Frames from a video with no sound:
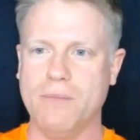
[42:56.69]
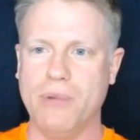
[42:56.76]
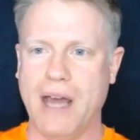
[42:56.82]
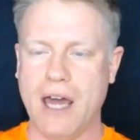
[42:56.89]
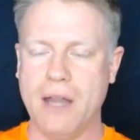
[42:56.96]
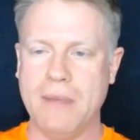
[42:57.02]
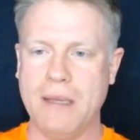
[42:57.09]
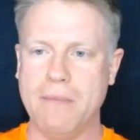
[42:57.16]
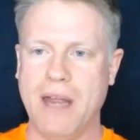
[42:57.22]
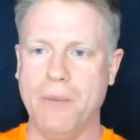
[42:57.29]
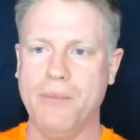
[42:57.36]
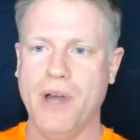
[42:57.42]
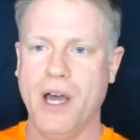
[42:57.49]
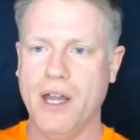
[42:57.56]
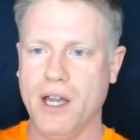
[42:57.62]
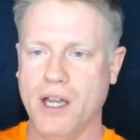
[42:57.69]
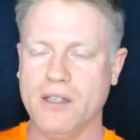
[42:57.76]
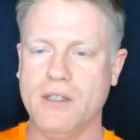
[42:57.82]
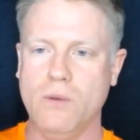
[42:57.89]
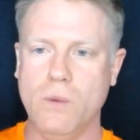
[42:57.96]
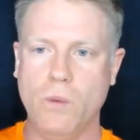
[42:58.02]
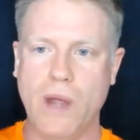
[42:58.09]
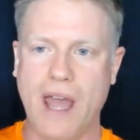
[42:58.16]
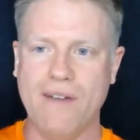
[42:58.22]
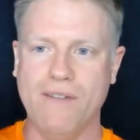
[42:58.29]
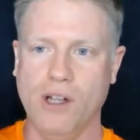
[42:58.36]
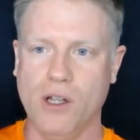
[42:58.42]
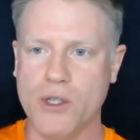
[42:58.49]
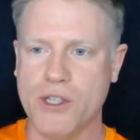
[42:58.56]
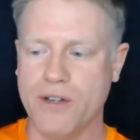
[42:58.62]
Atomic Bear product. We have
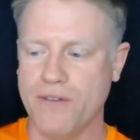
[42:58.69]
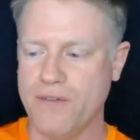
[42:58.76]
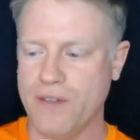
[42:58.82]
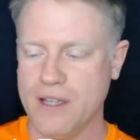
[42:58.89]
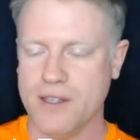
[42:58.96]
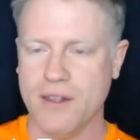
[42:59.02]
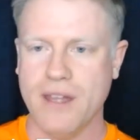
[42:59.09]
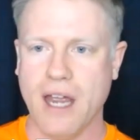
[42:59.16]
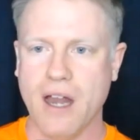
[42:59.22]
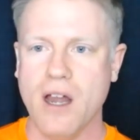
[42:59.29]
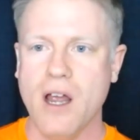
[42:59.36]
all sorts of things in there.